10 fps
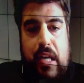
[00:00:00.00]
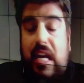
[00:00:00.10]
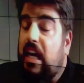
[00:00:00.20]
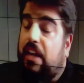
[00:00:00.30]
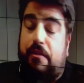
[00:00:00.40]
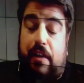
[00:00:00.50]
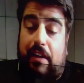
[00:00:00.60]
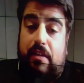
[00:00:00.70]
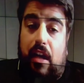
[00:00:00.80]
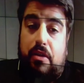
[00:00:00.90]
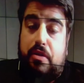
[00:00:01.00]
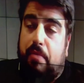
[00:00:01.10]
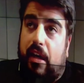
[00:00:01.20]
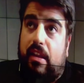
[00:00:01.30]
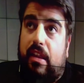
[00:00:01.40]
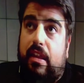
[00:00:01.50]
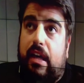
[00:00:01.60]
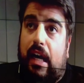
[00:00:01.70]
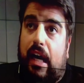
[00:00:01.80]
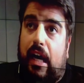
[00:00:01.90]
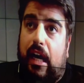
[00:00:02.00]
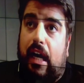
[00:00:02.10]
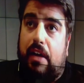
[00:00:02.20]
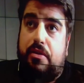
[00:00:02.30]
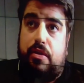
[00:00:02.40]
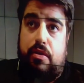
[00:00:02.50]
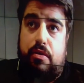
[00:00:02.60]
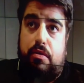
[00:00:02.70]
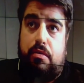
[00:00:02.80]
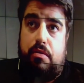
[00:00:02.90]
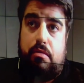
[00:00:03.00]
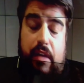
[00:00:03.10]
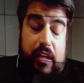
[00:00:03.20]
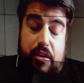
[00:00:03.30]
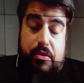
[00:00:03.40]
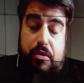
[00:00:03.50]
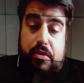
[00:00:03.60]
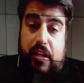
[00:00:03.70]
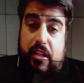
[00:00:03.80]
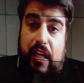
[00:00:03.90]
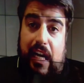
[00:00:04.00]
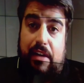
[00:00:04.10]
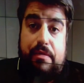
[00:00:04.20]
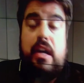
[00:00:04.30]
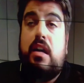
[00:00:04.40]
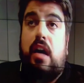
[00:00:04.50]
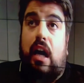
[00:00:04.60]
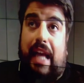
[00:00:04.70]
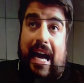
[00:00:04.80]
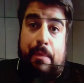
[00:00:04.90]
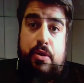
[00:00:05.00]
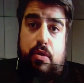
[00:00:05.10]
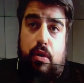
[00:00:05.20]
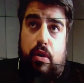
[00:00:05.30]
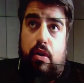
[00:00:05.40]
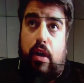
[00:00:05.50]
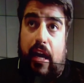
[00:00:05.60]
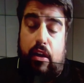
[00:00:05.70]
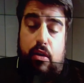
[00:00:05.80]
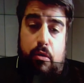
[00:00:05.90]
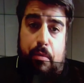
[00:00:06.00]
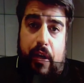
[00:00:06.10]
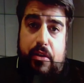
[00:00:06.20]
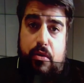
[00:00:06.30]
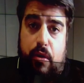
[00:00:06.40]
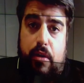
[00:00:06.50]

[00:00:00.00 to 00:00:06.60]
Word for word: It's $5 a month uh, to end users. It's live on the App Store and Google Play Store.